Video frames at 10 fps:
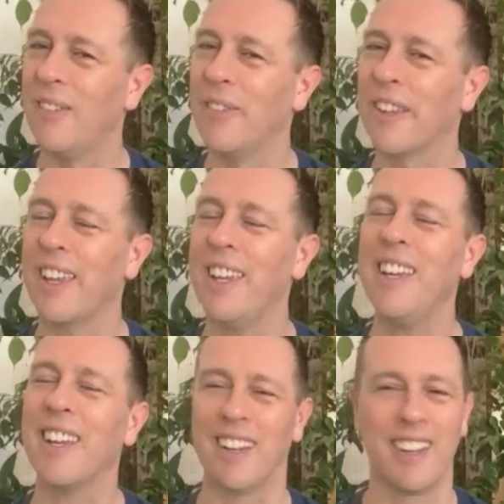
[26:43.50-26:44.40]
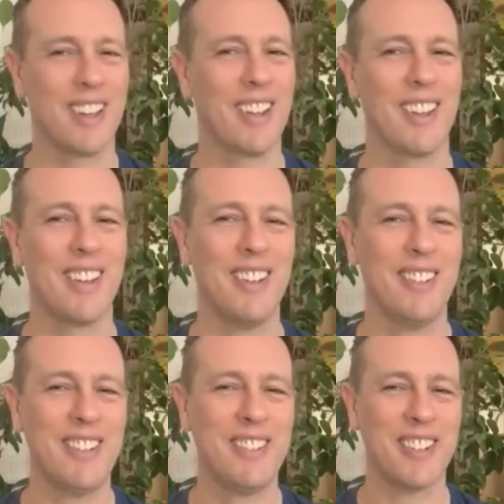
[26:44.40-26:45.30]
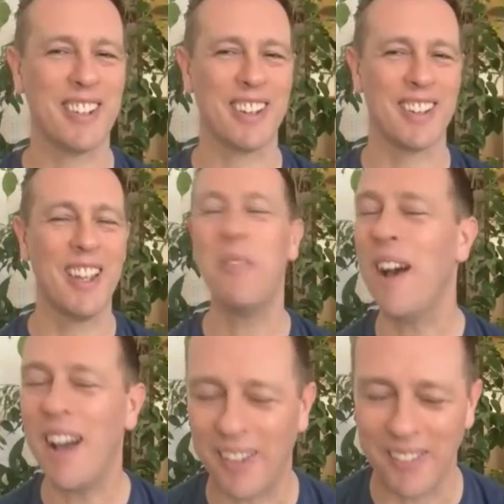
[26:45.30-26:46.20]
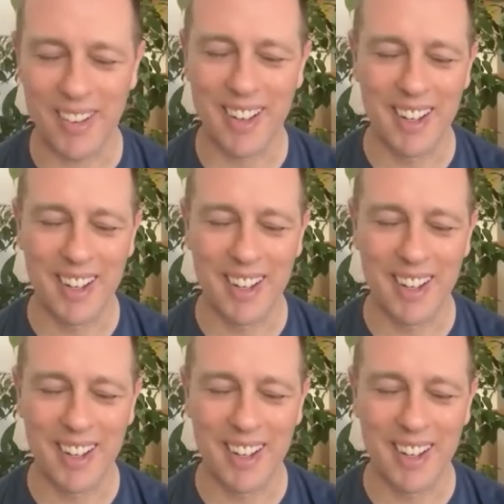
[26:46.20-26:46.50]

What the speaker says: Of the King. Interesting. Yeah, wow.